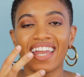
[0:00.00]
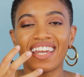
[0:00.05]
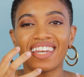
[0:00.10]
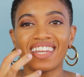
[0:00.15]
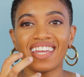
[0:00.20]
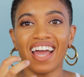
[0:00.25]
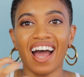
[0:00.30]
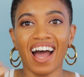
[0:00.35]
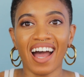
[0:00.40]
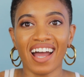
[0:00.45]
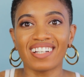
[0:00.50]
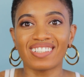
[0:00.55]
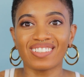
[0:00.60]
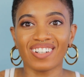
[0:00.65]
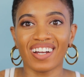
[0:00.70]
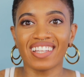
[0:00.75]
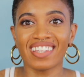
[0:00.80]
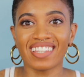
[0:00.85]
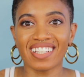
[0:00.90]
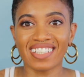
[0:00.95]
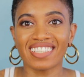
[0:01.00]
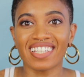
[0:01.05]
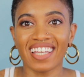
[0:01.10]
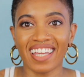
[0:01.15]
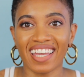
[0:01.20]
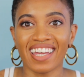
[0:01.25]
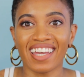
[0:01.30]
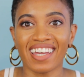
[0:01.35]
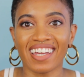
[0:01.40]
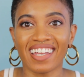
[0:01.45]
and dehydrate the
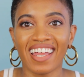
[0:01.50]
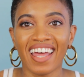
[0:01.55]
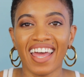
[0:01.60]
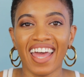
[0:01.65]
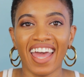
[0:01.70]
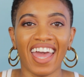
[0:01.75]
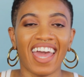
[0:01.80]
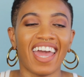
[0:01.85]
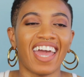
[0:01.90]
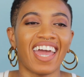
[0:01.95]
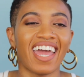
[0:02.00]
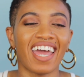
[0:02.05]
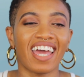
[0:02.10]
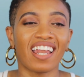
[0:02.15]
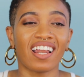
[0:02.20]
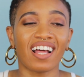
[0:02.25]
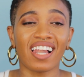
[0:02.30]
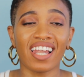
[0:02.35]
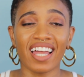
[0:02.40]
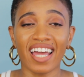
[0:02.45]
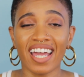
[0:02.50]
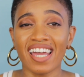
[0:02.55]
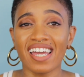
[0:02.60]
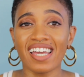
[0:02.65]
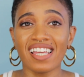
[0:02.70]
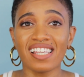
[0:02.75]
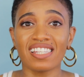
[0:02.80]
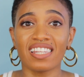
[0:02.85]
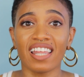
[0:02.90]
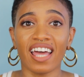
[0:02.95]
skin. And
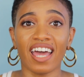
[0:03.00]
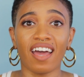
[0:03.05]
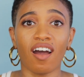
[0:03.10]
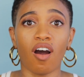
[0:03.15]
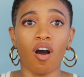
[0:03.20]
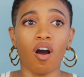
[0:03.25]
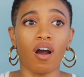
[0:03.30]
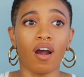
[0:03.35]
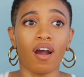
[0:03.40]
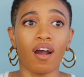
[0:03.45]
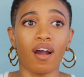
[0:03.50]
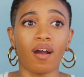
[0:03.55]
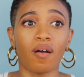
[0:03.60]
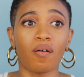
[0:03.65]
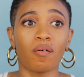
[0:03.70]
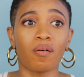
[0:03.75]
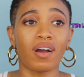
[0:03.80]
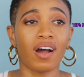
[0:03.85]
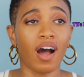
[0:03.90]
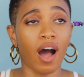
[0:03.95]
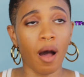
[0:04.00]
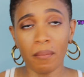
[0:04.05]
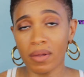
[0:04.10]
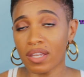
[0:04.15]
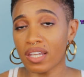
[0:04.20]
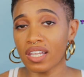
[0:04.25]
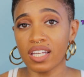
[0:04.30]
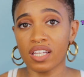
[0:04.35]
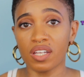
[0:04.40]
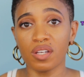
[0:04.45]
clays that are
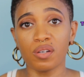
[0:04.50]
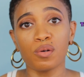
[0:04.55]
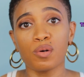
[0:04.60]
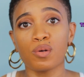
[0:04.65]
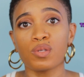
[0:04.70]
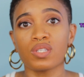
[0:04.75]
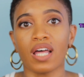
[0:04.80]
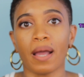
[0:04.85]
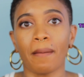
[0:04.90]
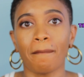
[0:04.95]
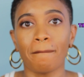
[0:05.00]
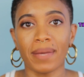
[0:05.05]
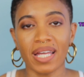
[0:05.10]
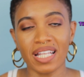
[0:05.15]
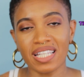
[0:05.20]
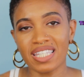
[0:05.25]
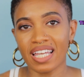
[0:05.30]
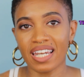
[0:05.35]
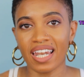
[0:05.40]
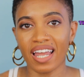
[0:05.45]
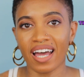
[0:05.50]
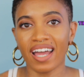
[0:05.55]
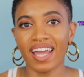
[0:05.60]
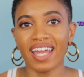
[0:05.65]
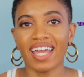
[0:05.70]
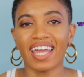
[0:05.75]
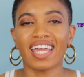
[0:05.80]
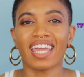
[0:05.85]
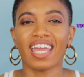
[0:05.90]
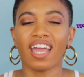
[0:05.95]
commonly used, like
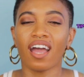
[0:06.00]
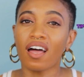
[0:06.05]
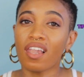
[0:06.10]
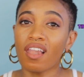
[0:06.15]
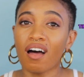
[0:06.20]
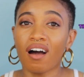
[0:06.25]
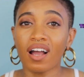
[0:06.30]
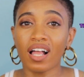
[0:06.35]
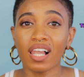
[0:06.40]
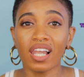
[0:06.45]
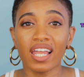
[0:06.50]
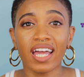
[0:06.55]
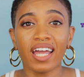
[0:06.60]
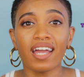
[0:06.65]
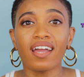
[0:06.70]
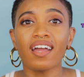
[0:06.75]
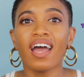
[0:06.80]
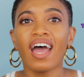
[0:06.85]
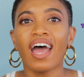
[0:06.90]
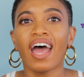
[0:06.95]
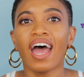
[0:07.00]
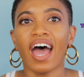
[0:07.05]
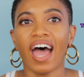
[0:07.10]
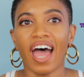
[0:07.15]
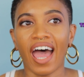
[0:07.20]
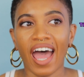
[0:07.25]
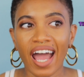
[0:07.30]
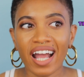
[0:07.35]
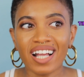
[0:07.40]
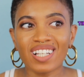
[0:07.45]
bentonite and kaolin clay,
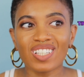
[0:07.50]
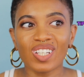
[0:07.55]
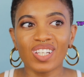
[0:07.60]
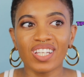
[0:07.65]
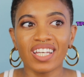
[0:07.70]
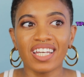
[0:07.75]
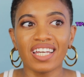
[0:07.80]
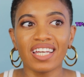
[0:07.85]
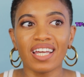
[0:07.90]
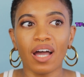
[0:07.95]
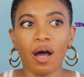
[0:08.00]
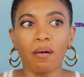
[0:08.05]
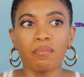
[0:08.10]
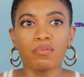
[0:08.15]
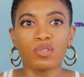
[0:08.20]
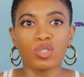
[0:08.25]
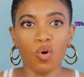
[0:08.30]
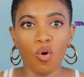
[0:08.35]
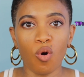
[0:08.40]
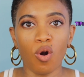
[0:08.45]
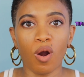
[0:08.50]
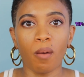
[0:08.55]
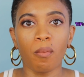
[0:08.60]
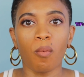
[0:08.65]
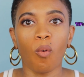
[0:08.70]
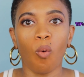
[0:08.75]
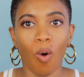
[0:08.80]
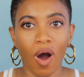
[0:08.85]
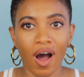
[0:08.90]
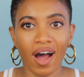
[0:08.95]
actually absorb
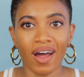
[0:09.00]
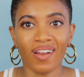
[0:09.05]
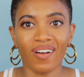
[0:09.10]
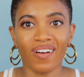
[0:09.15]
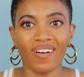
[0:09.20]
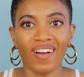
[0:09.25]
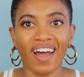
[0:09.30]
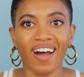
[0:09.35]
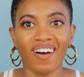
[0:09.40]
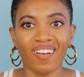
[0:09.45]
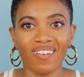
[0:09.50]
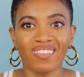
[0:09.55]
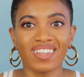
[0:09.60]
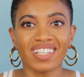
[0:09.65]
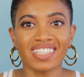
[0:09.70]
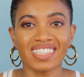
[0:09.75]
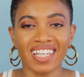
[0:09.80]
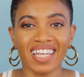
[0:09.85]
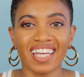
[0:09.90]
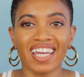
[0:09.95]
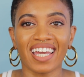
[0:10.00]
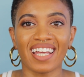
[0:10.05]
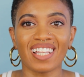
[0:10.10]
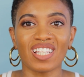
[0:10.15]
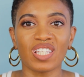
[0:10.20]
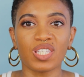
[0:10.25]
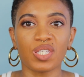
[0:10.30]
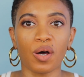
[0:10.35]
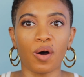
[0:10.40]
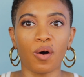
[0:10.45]
water out of the skin,
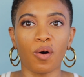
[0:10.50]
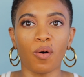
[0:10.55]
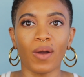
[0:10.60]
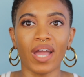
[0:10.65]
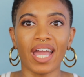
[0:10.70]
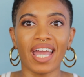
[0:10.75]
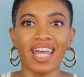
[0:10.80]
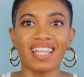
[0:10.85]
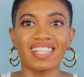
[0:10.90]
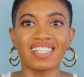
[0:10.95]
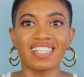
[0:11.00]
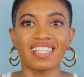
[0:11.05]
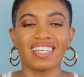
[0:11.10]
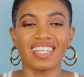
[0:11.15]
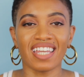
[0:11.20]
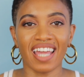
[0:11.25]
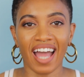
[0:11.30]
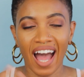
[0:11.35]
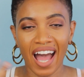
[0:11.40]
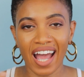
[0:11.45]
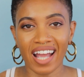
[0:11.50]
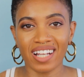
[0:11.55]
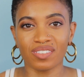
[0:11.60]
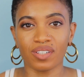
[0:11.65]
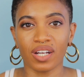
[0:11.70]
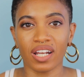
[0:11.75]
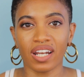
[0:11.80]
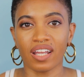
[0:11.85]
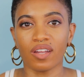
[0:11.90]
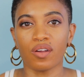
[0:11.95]
so it's
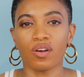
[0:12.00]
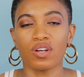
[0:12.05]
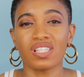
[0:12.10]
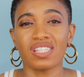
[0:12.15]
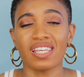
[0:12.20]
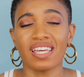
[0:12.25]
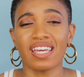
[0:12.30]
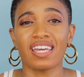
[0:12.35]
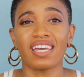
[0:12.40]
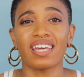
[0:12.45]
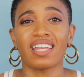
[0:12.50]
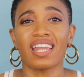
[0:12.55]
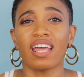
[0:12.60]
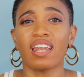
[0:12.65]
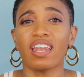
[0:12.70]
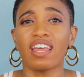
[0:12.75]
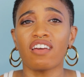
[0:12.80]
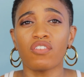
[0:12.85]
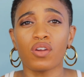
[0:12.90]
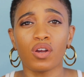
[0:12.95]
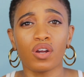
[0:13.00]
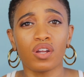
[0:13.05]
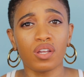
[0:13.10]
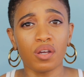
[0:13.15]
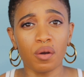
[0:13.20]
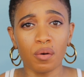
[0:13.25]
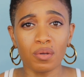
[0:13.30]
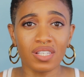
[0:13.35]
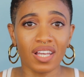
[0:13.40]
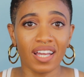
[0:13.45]
dehydrating your skin. And if you're
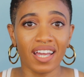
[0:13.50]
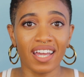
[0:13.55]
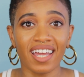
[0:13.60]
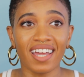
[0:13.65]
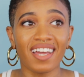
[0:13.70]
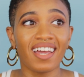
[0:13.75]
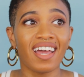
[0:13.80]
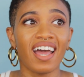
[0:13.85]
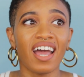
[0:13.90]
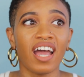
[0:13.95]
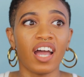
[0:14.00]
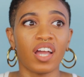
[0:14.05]
using it,